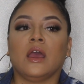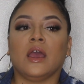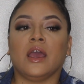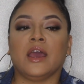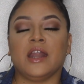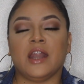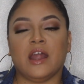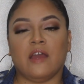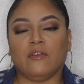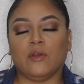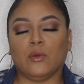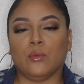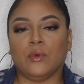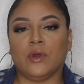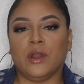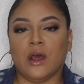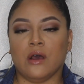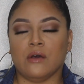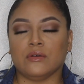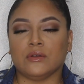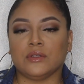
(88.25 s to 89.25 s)
and
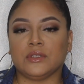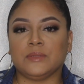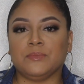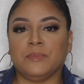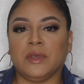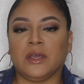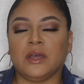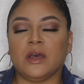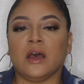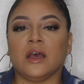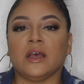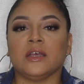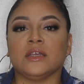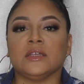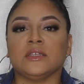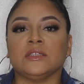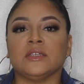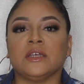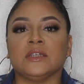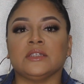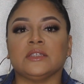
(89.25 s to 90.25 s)
everyone else,
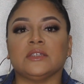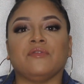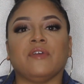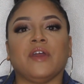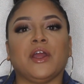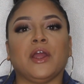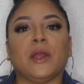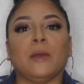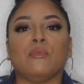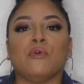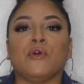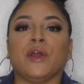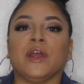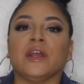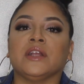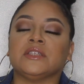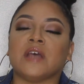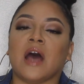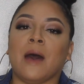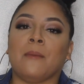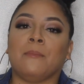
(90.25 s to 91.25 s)
because it's a very
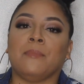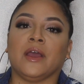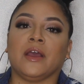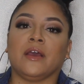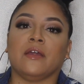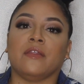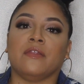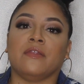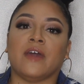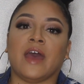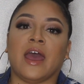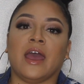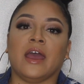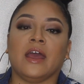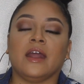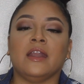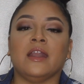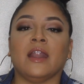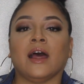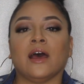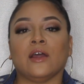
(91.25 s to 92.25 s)
important topic
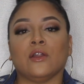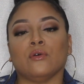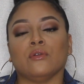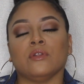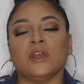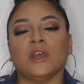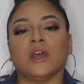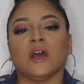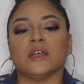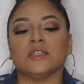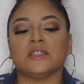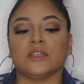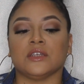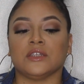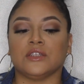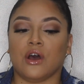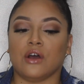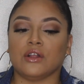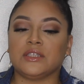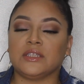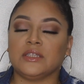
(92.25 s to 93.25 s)
that not only us
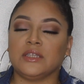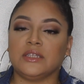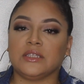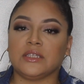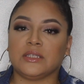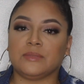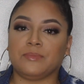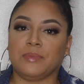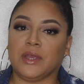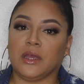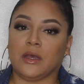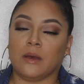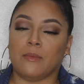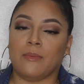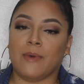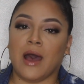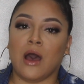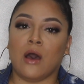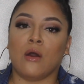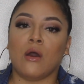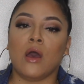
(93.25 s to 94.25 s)
adults need to speak
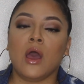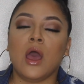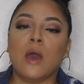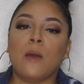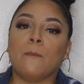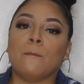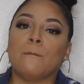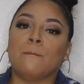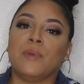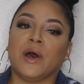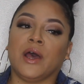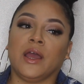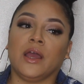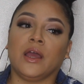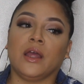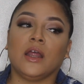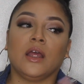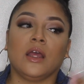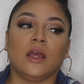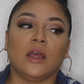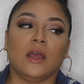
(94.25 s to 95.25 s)
about, but